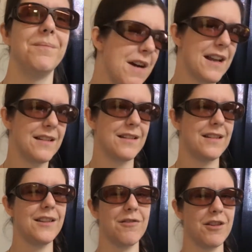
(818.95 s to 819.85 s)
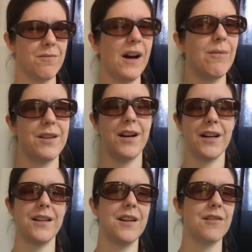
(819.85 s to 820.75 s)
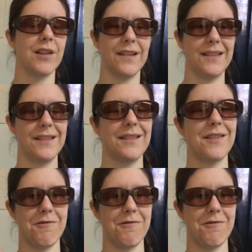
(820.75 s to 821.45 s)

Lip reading: when, you know, you're probably not going to notice